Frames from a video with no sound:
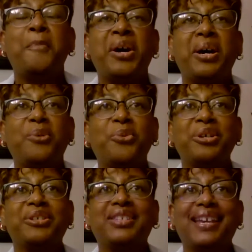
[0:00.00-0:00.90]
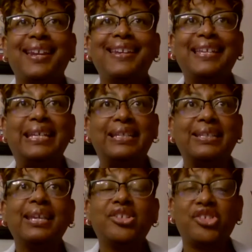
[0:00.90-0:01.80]
But we're standing in
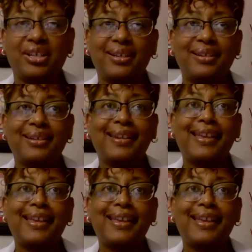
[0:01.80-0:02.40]
his kitchen,